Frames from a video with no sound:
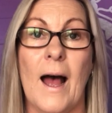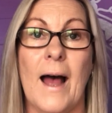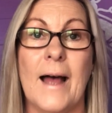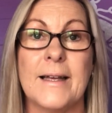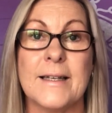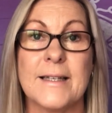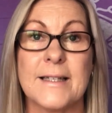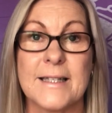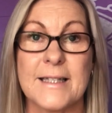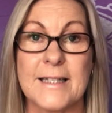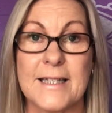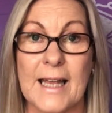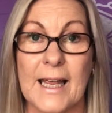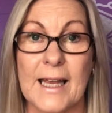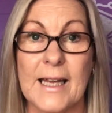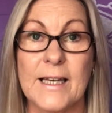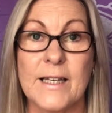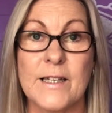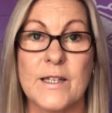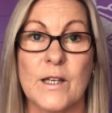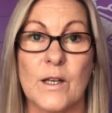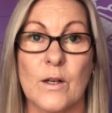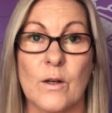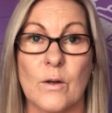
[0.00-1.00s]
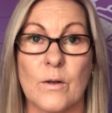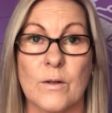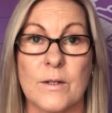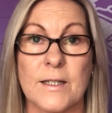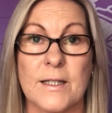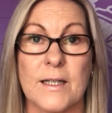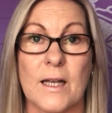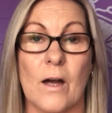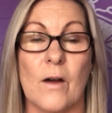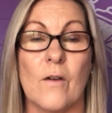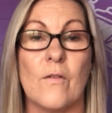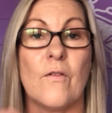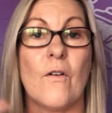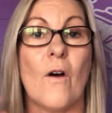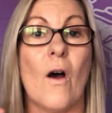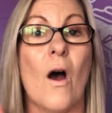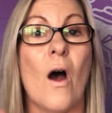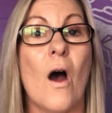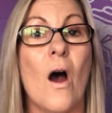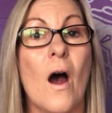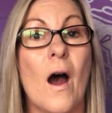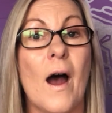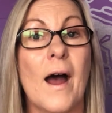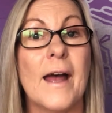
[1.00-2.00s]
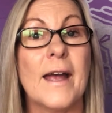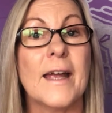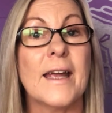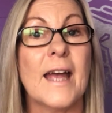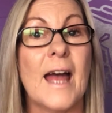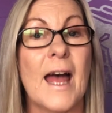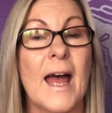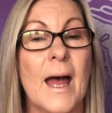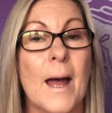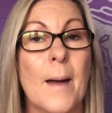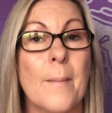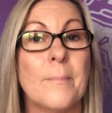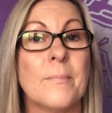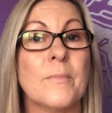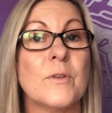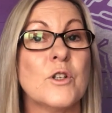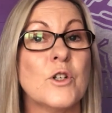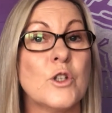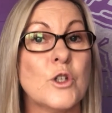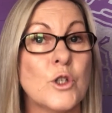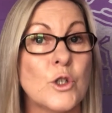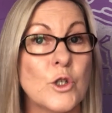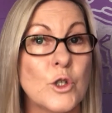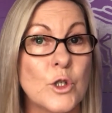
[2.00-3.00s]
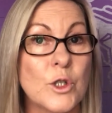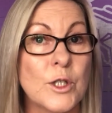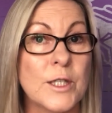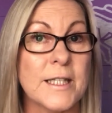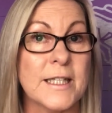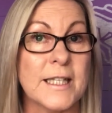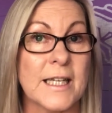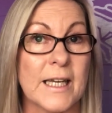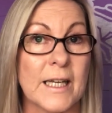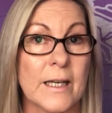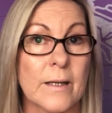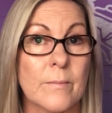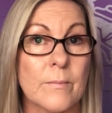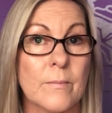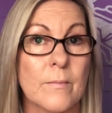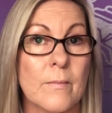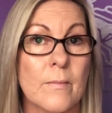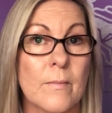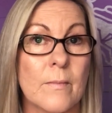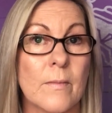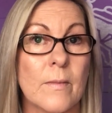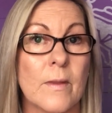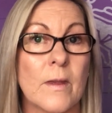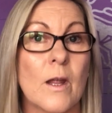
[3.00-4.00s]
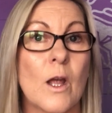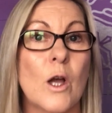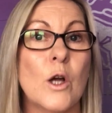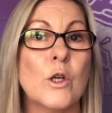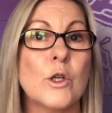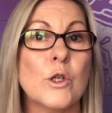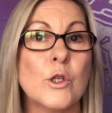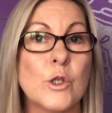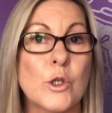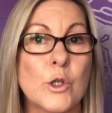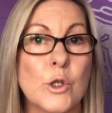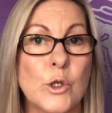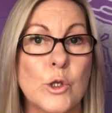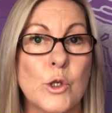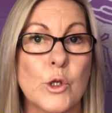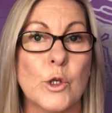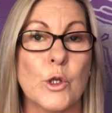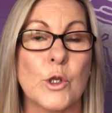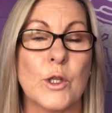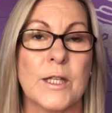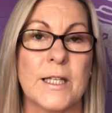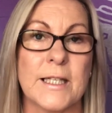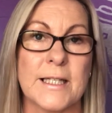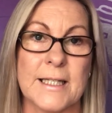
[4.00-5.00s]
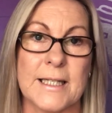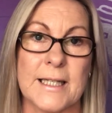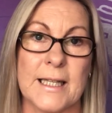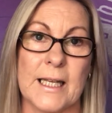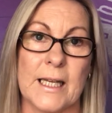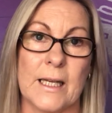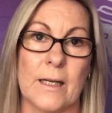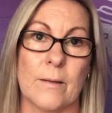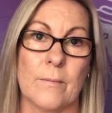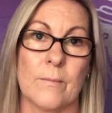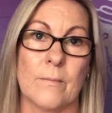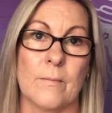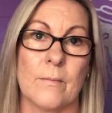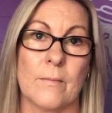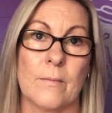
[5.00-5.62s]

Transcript: and say to yourself, I am choosing to do this thing.